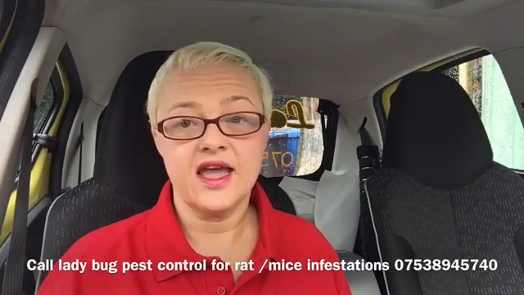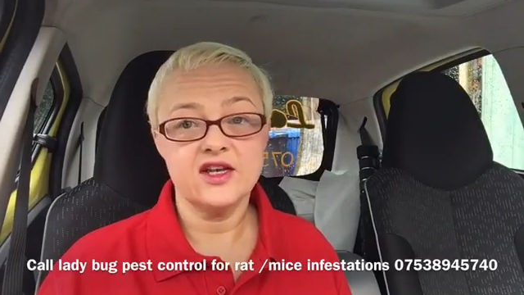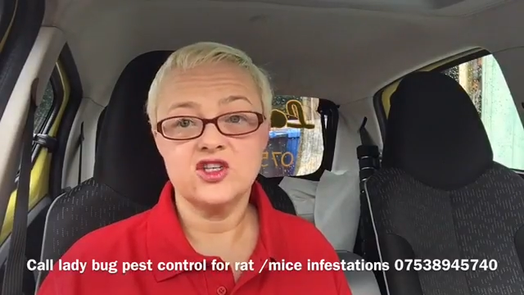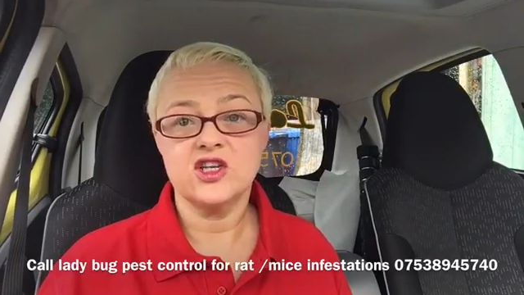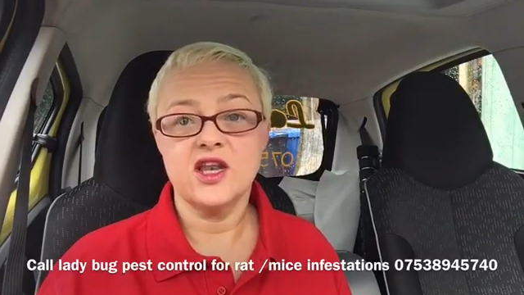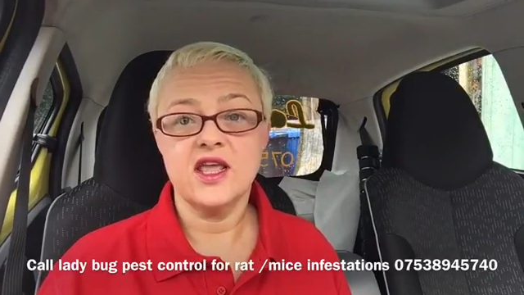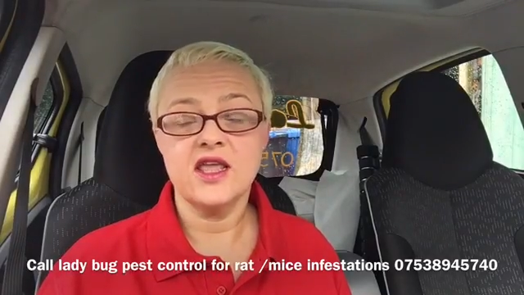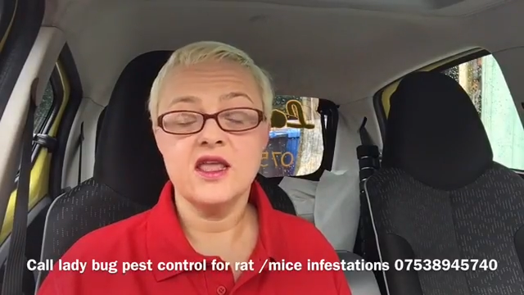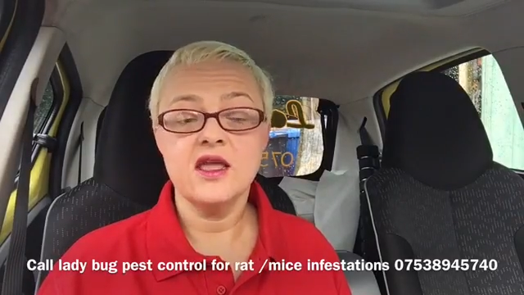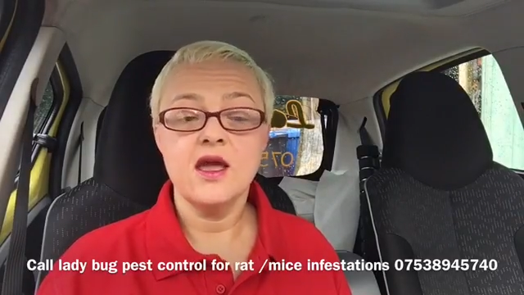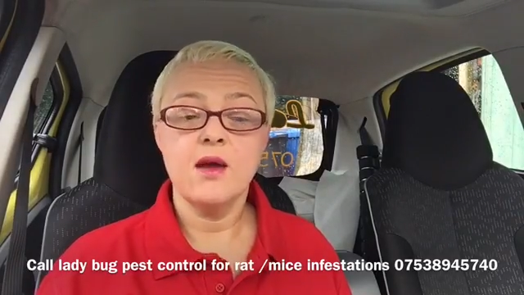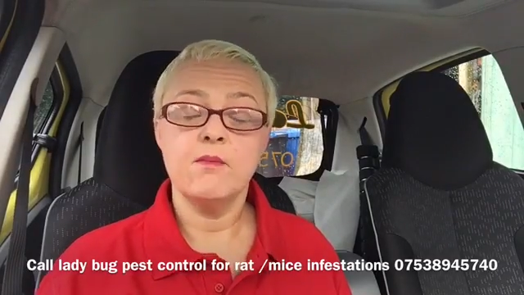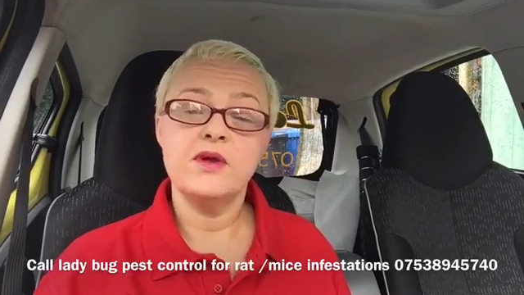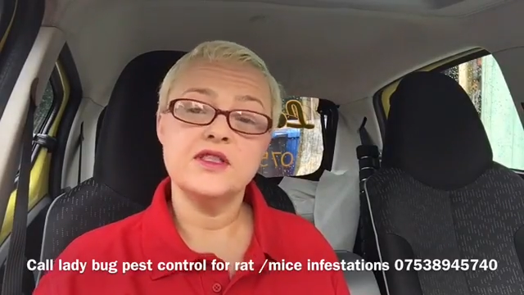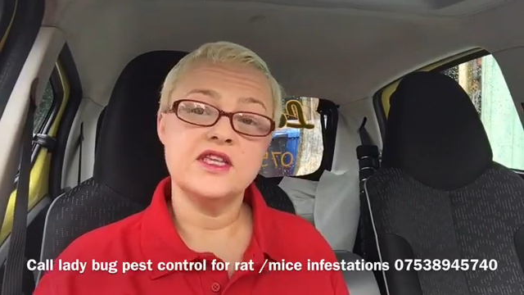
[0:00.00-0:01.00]
actually,
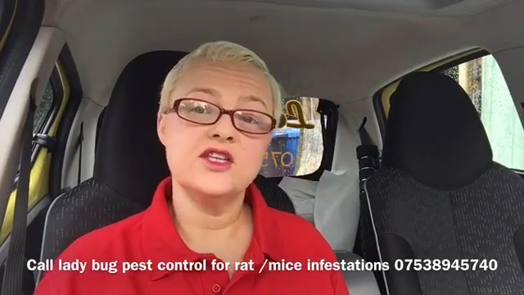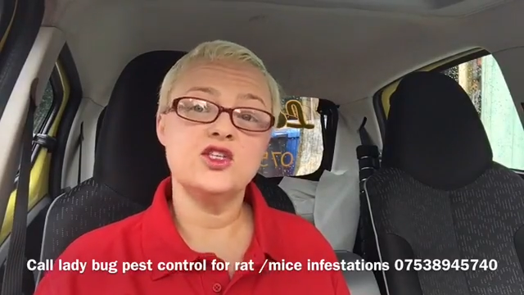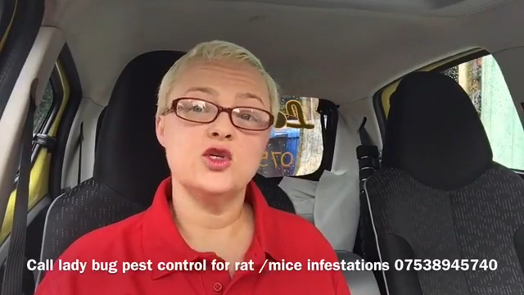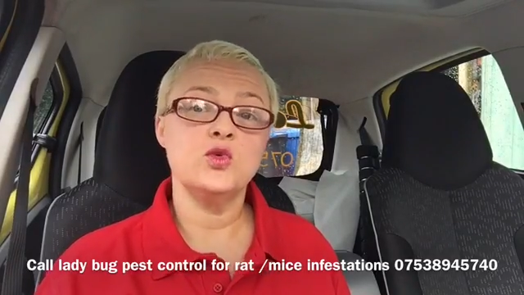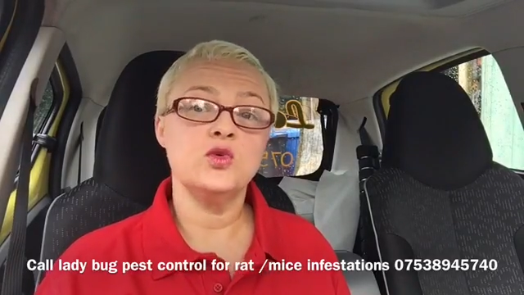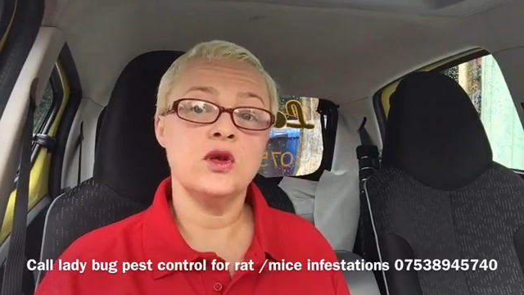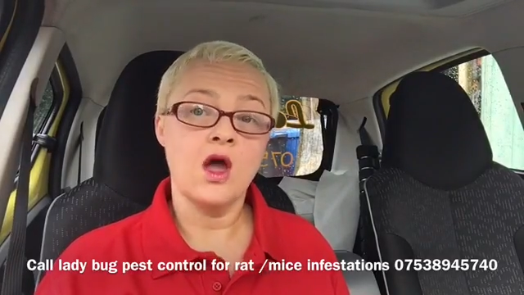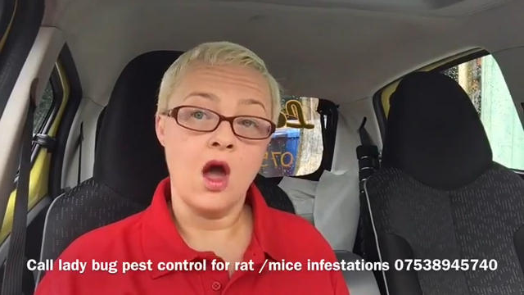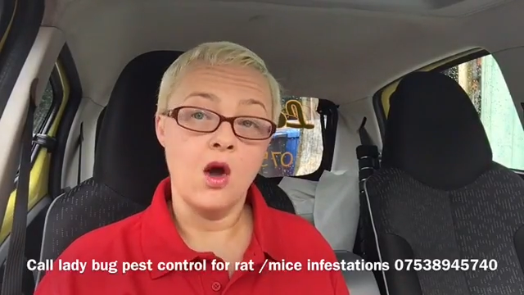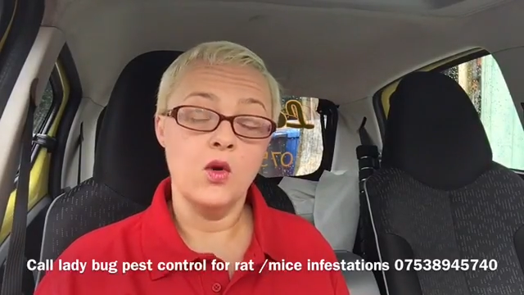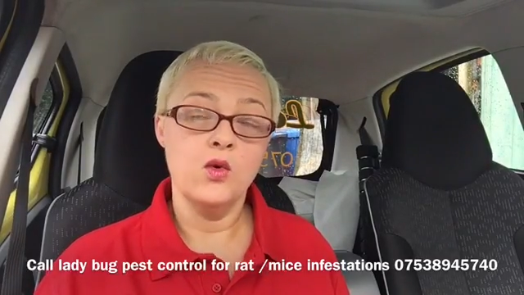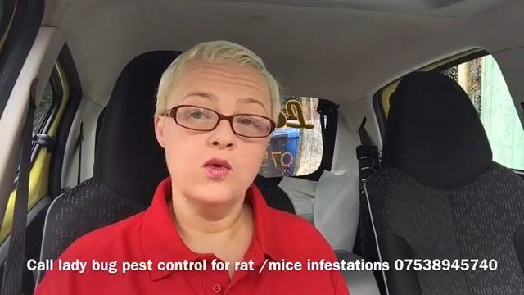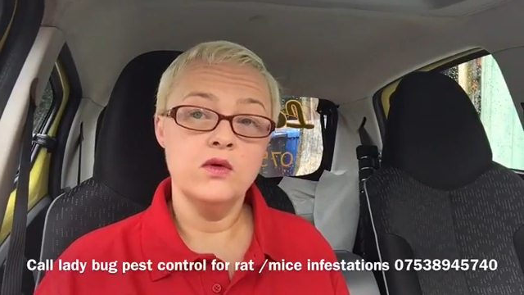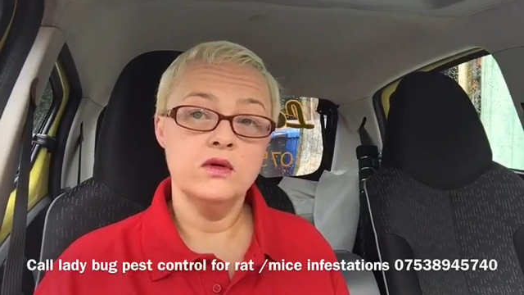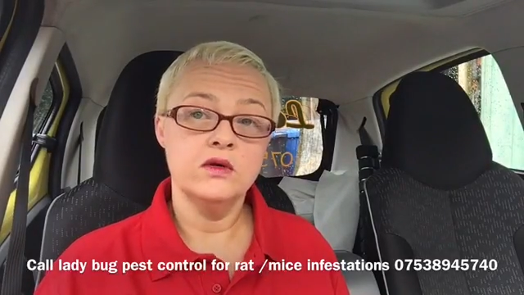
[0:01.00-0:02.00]
but did you
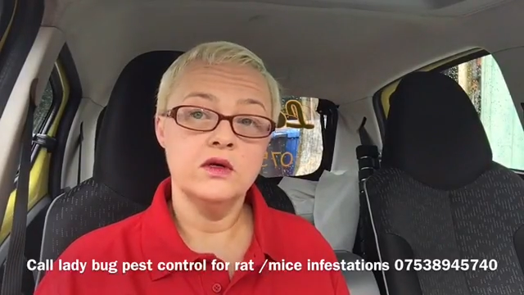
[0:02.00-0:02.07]
know